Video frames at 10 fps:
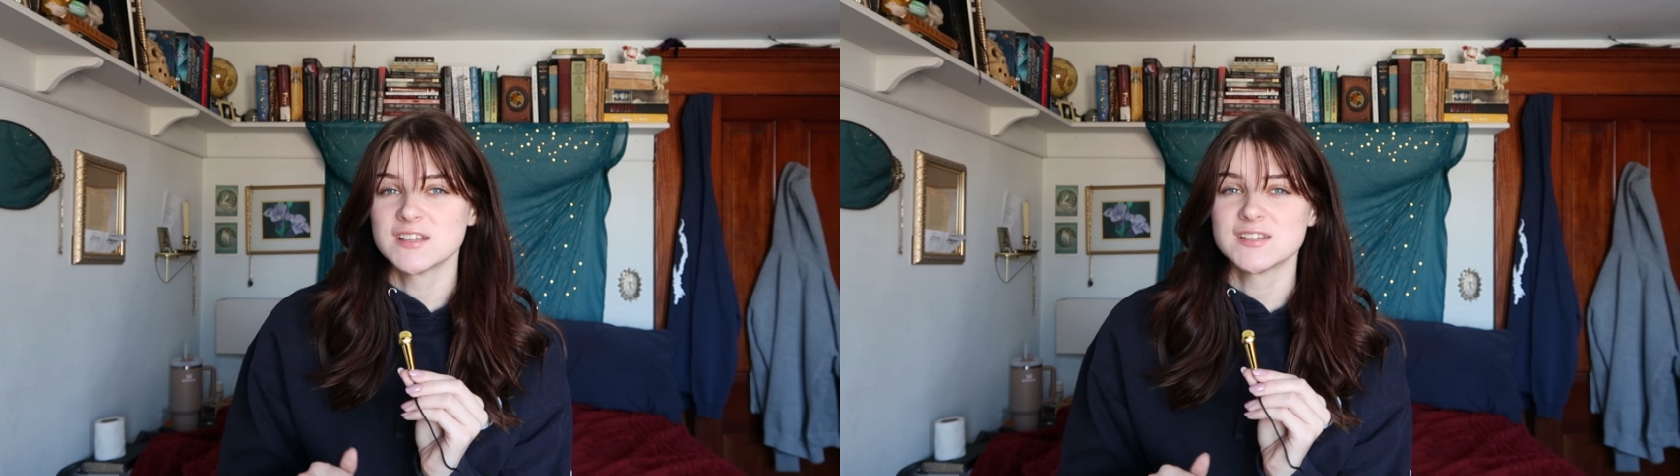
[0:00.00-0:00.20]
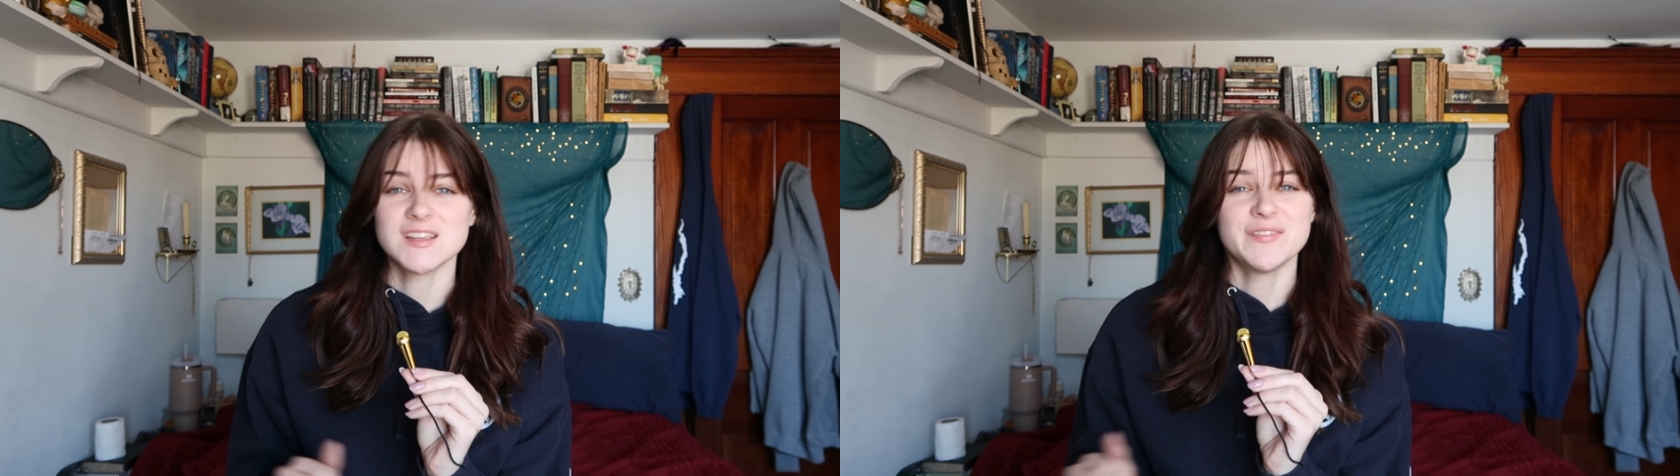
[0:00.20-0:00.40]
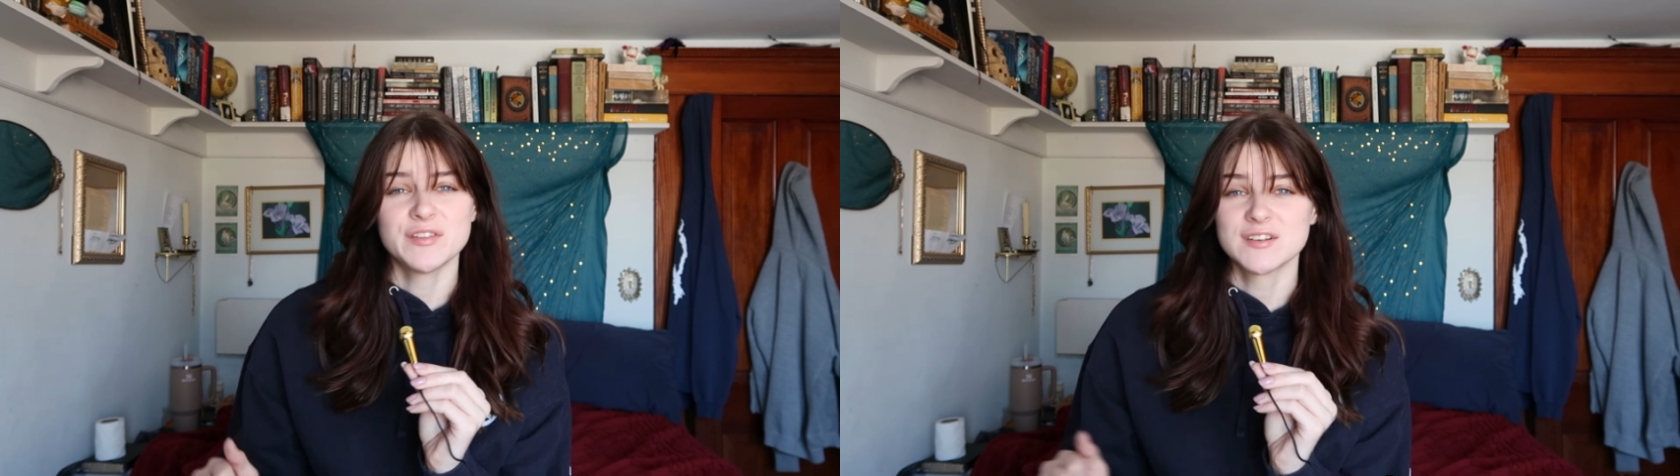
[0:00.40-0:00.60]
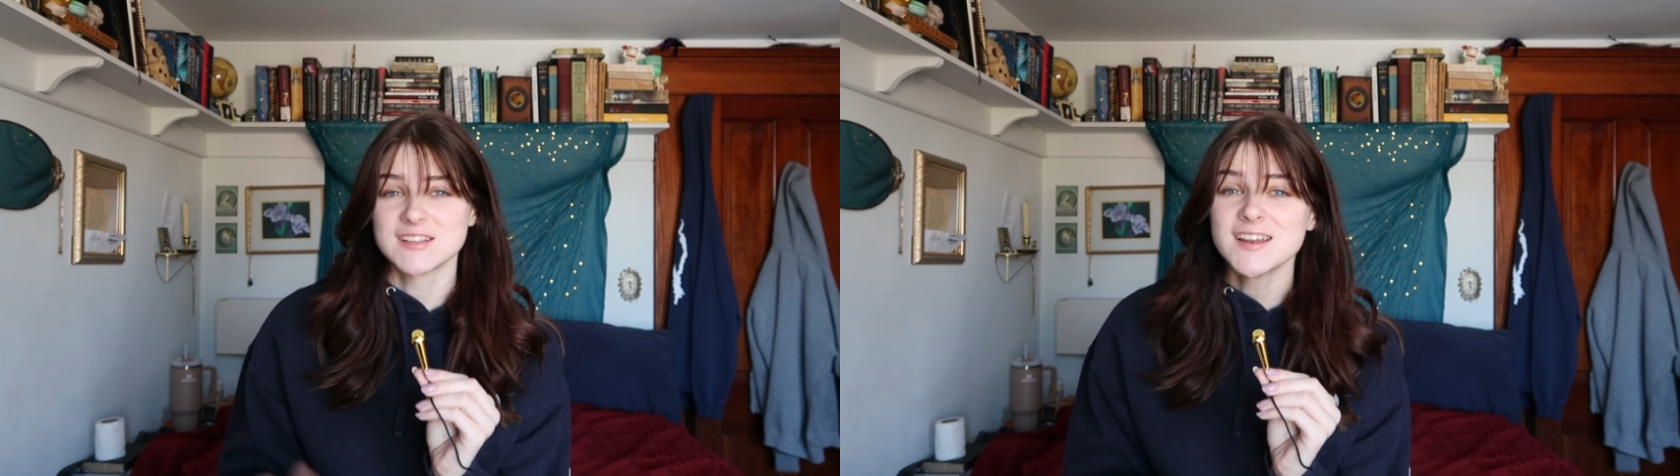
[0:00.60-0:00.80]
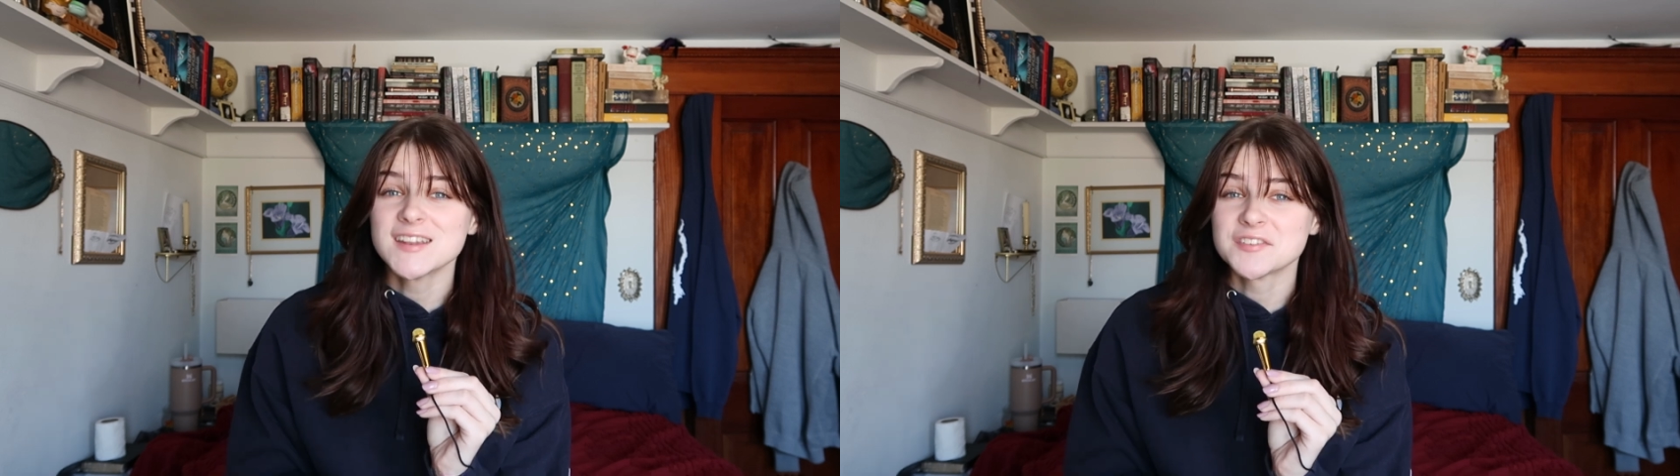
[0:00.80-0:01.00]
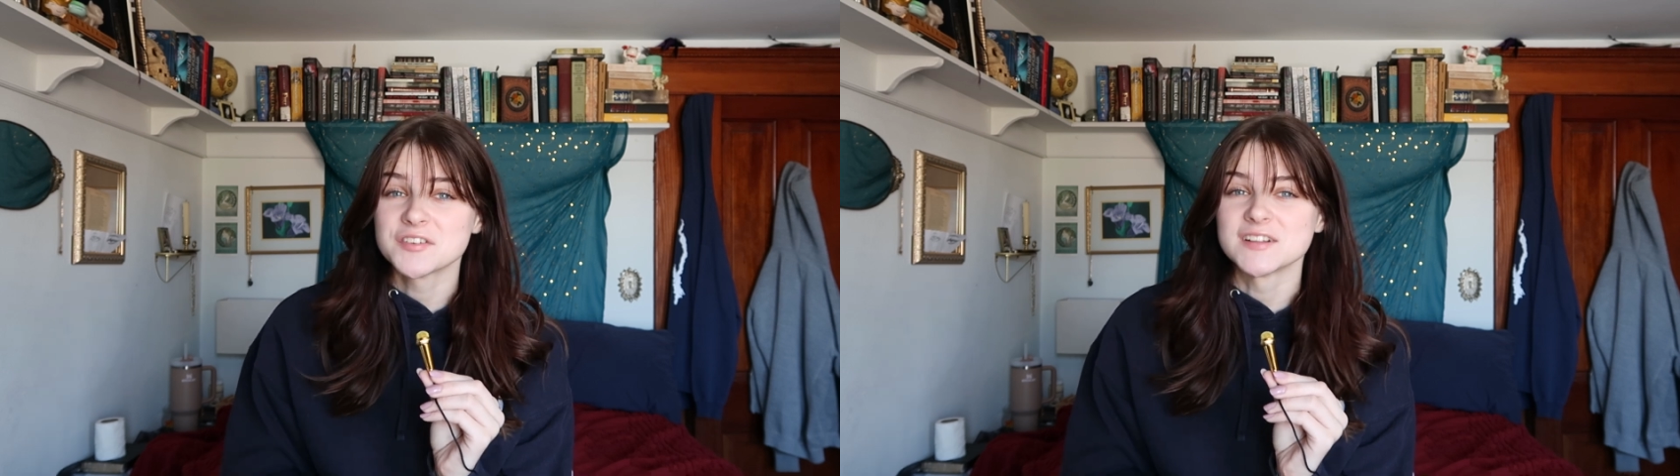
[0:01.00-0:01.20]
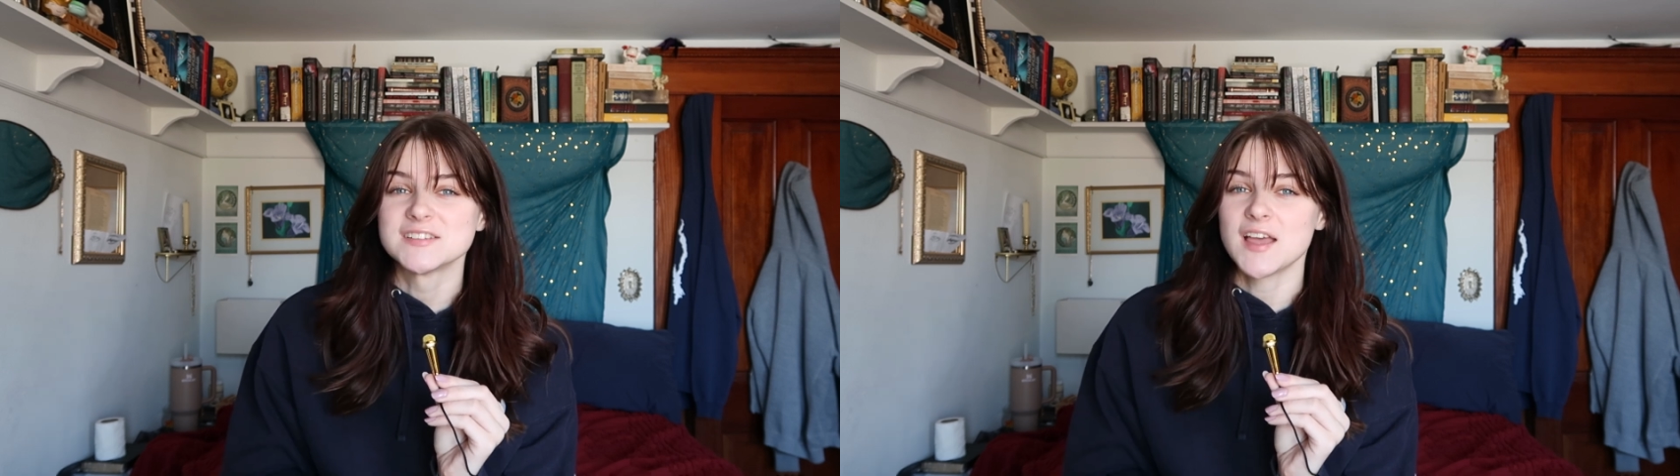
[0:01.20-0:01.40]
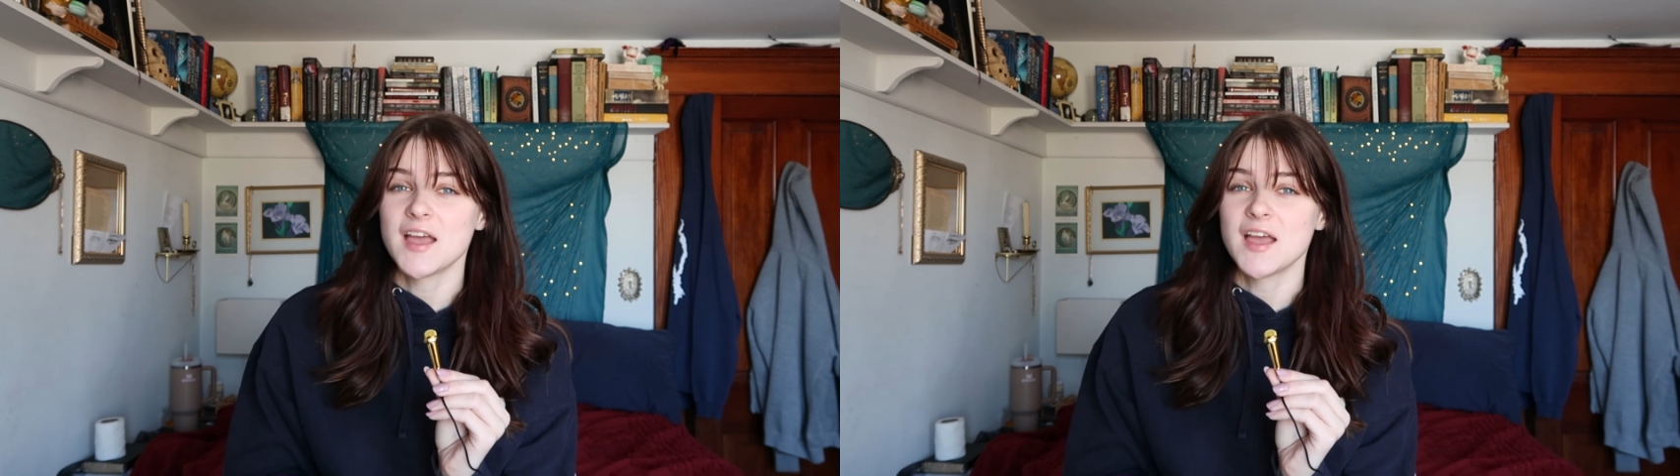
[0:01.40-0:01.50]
is, if there is any difference,